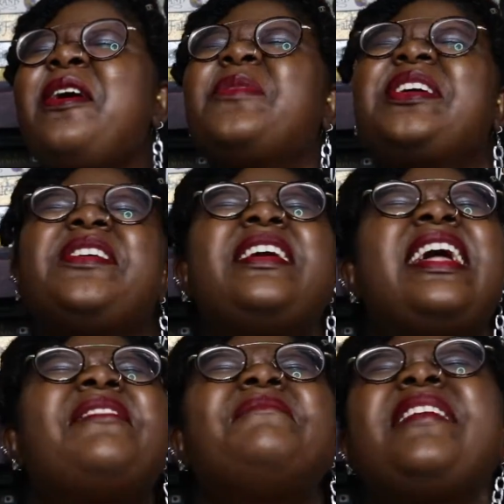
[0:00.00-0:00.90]
We could
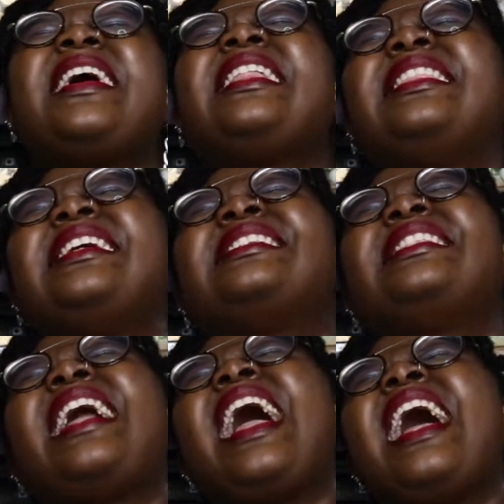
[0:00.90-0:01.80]
have made this
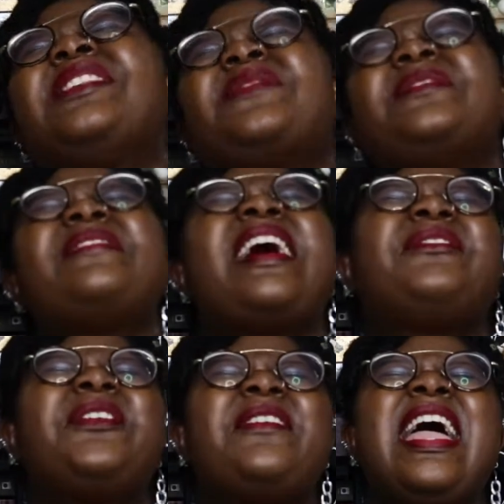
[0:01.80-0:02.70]
last
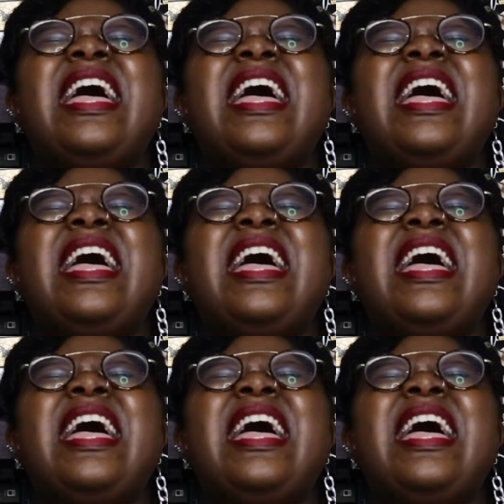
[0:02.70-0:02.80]
forever.